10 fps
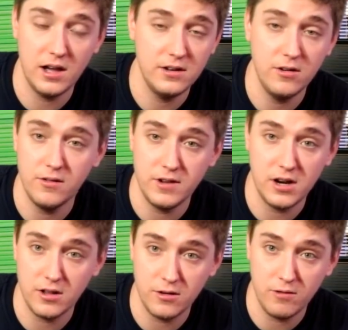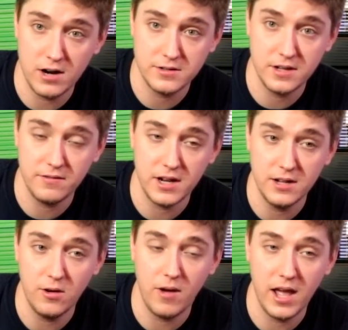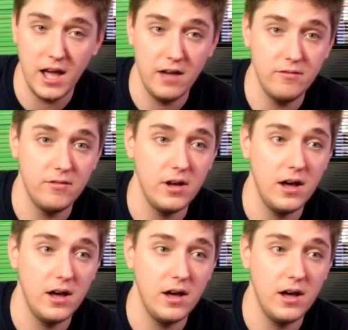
know of any other rare stuff that I don't have.